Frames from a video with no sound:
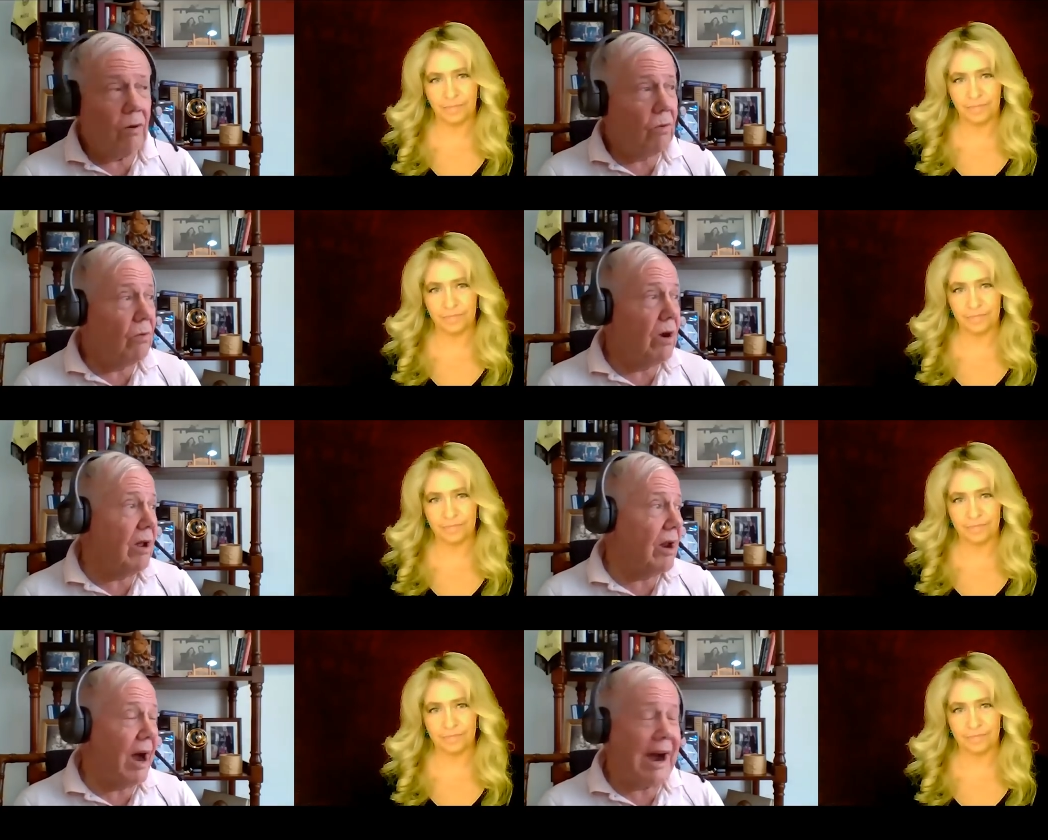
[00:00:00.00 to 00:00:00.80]

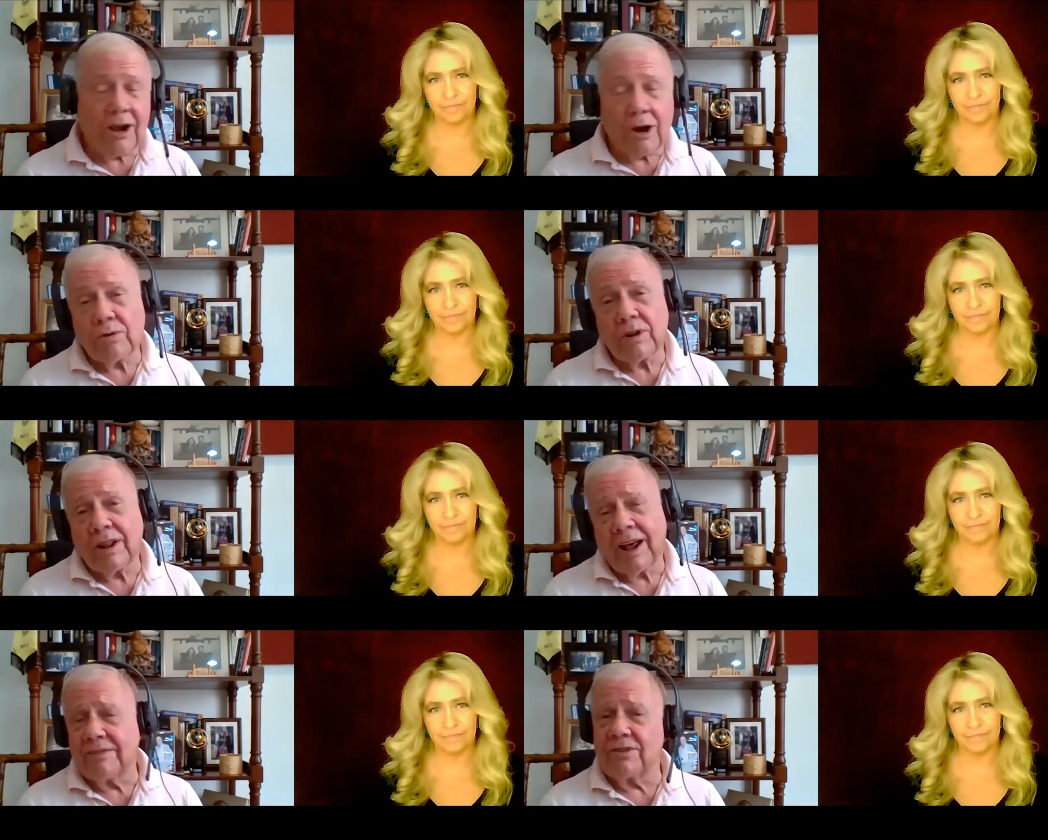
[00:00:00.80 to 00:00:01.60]
Speaker 1: Well, I own a
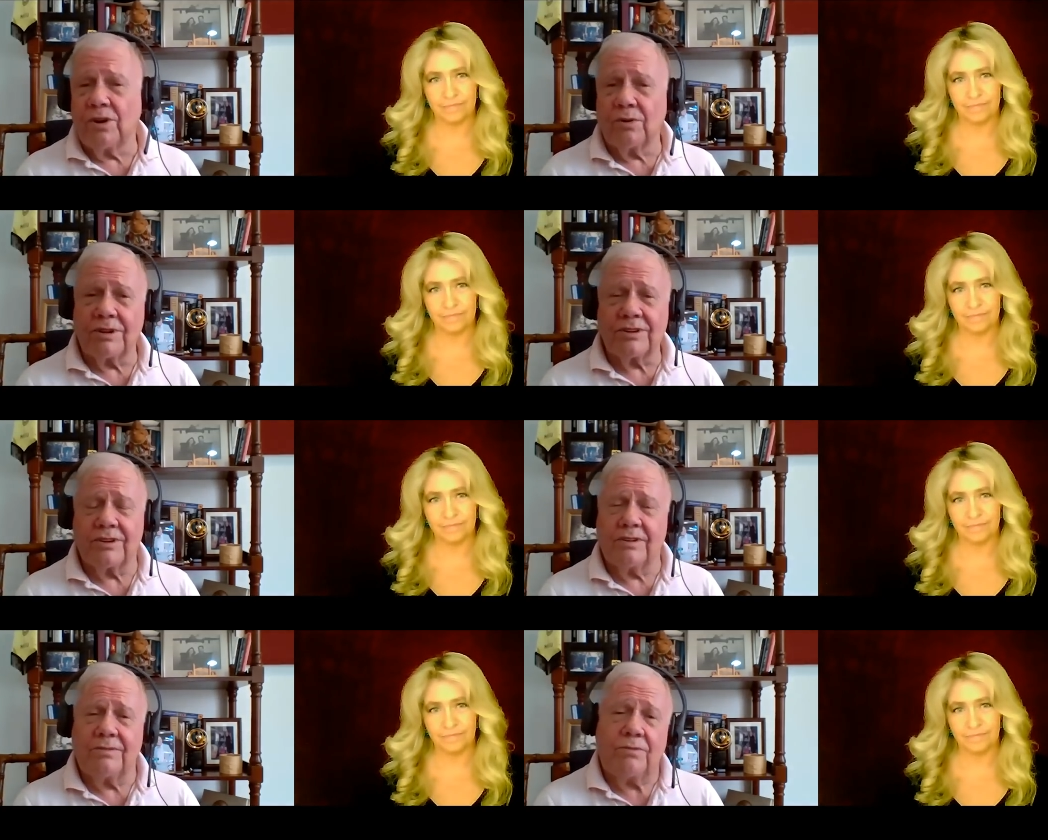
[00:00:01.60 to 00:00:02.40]
lot of gold and
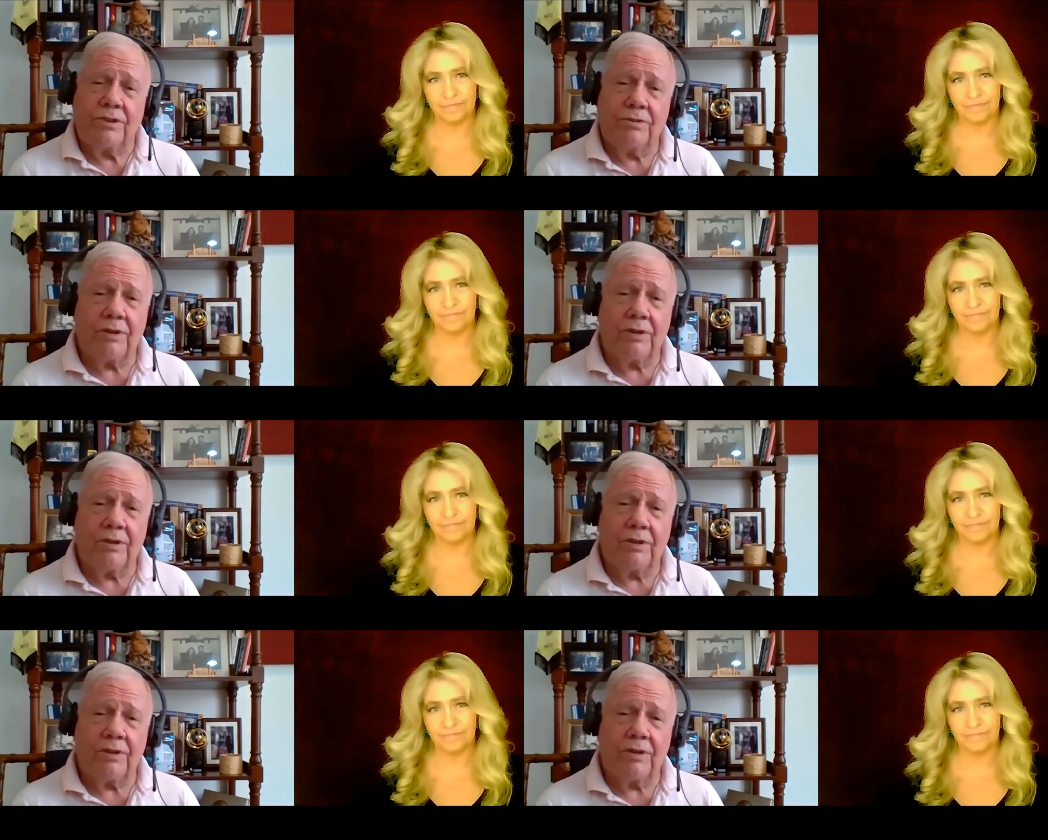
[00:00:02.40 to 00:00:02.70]
silver. Well, you